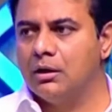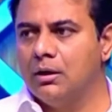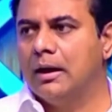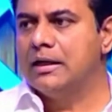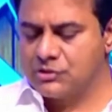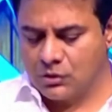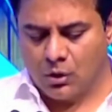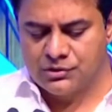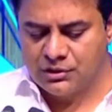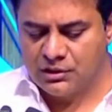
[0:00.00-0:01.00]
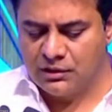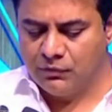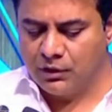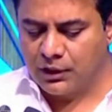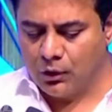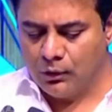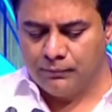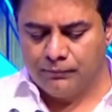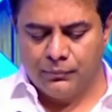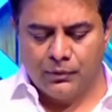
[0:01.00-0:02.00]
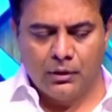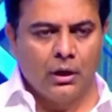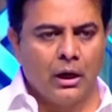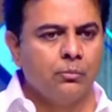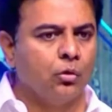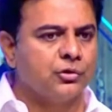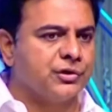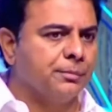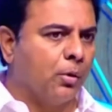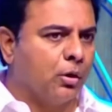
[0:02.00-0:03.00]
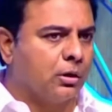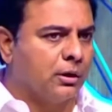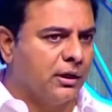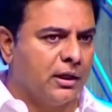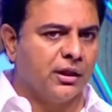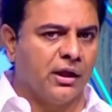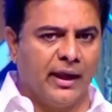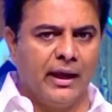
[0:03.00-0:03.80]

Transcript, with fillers: is constantly working on, and most importantly I think